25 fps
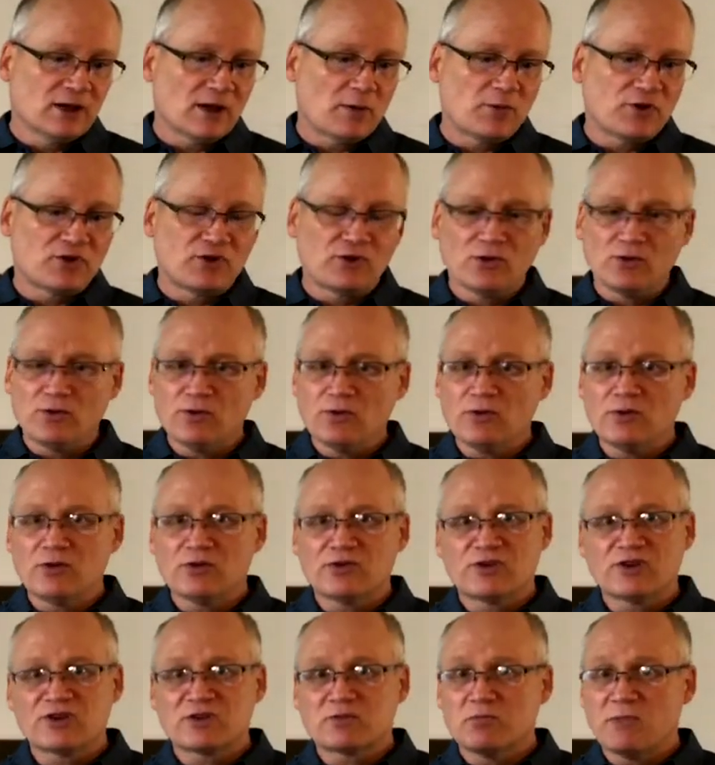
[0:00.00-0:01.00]
Number
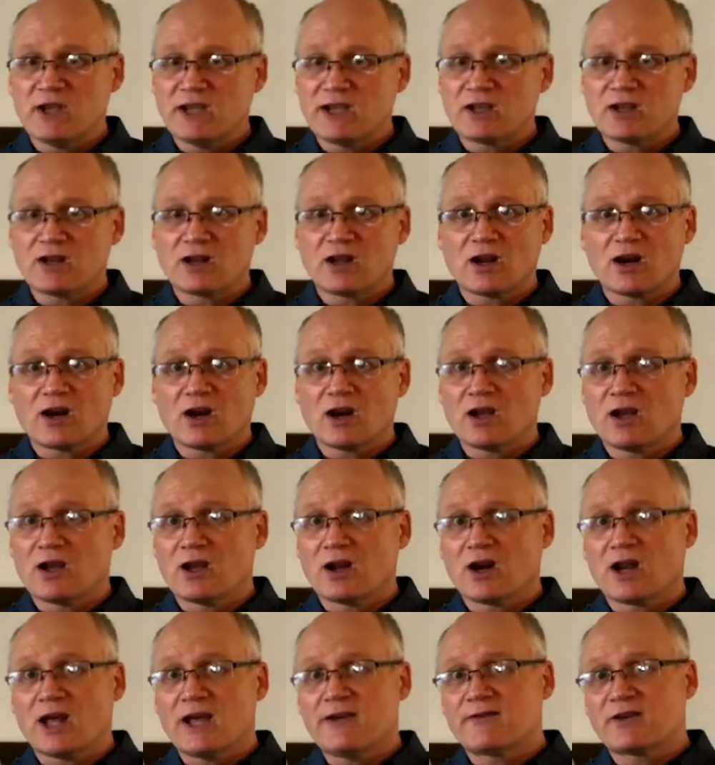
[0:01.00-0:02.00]
two, just make
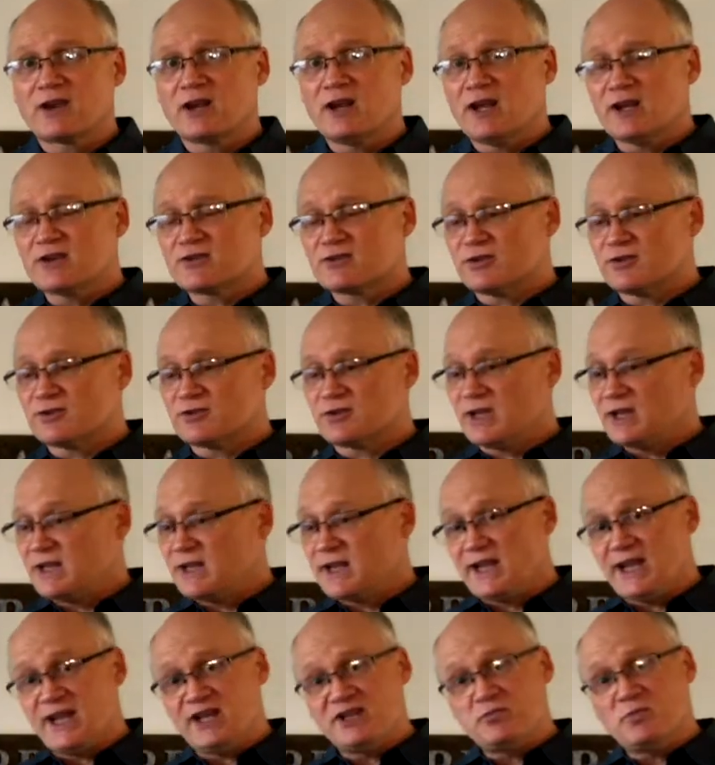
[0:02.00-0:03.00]
life connections,
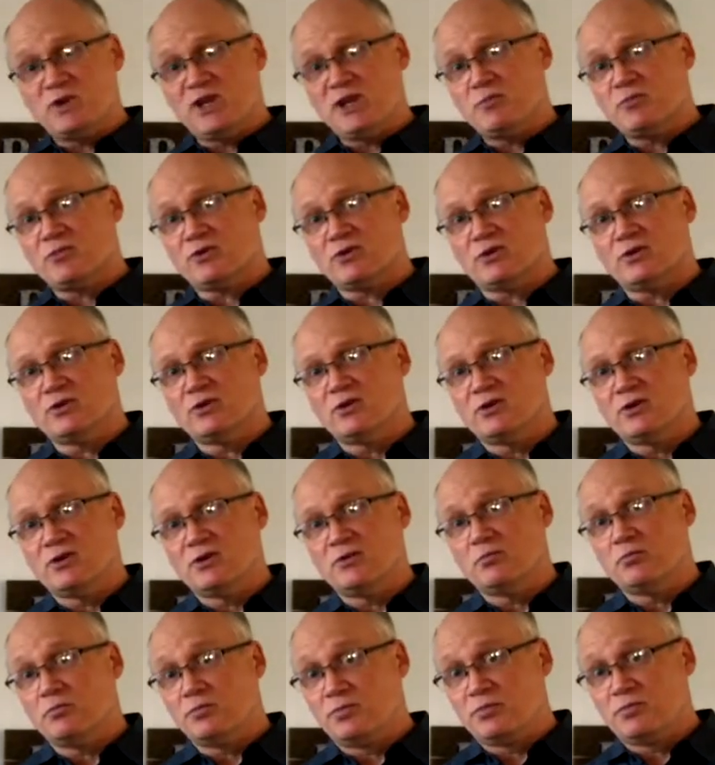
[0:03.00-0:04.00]
engage people,
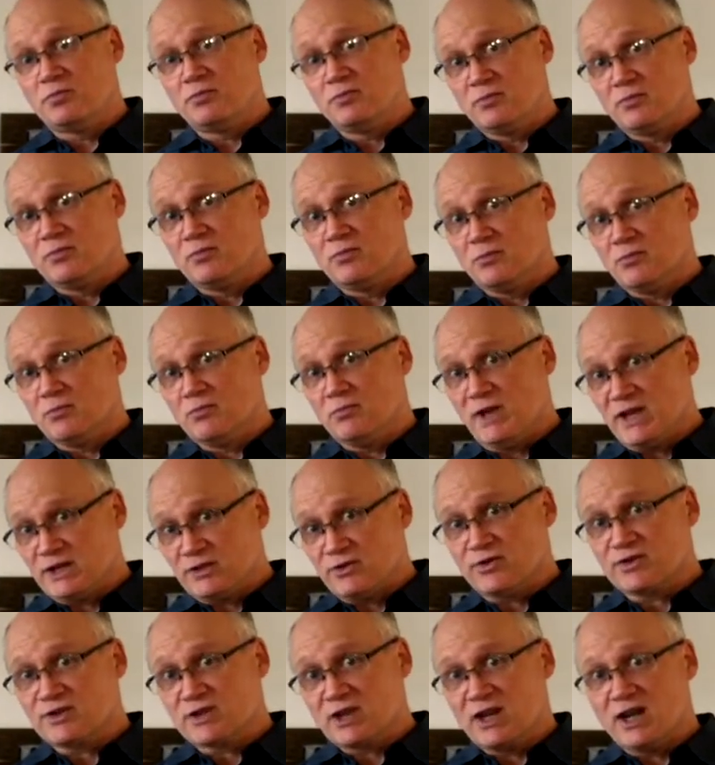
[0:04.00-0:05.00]

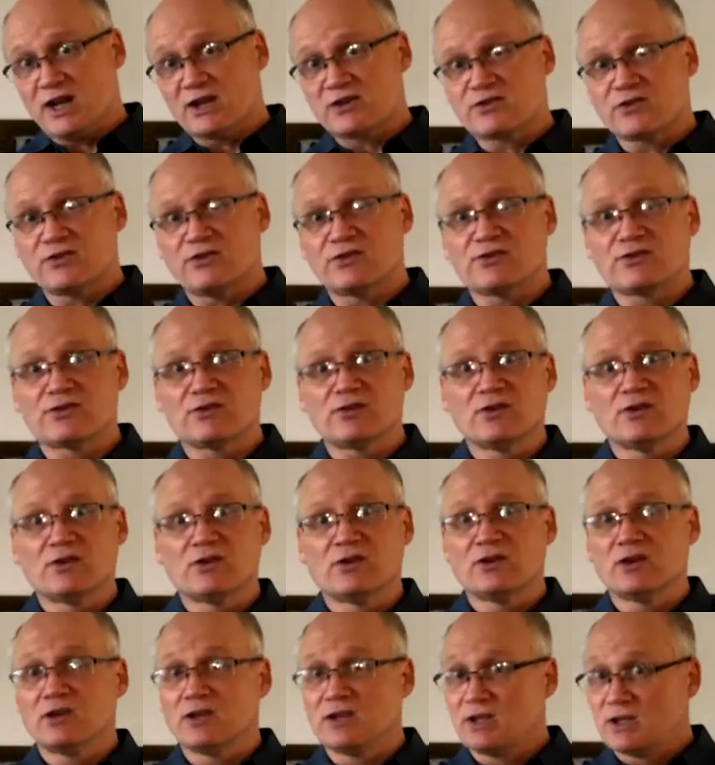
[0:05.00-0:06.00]
make those connections,
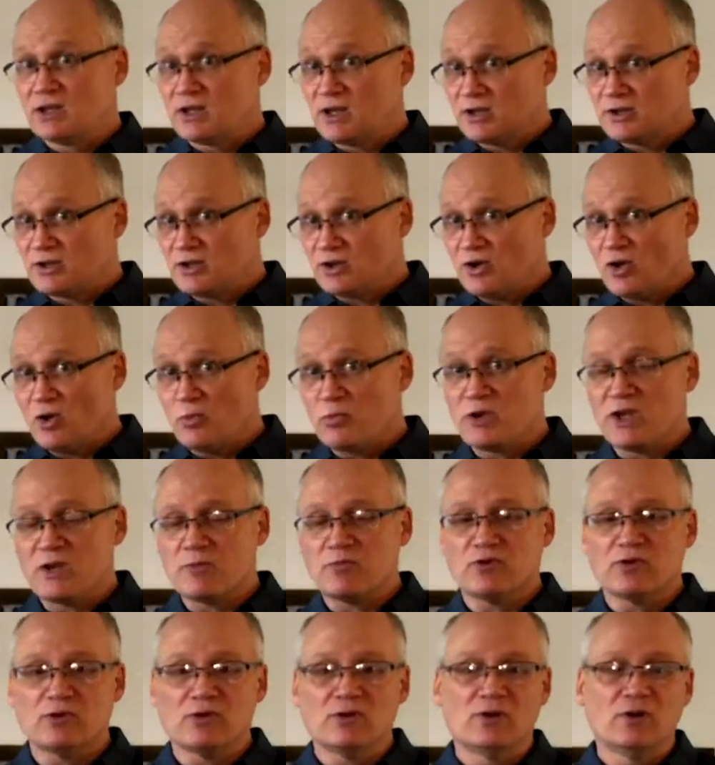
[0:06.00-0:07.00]
get to know
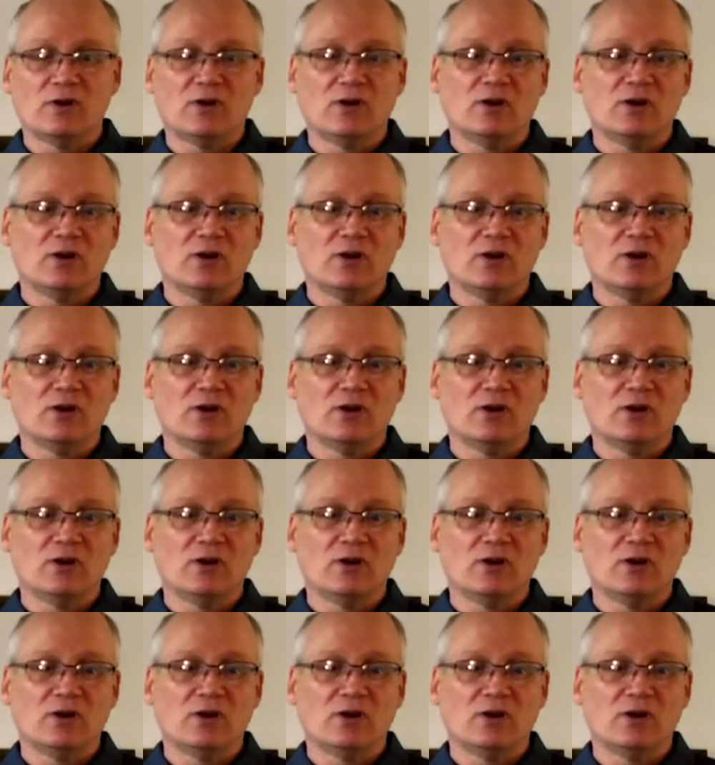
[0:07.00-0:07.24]
people.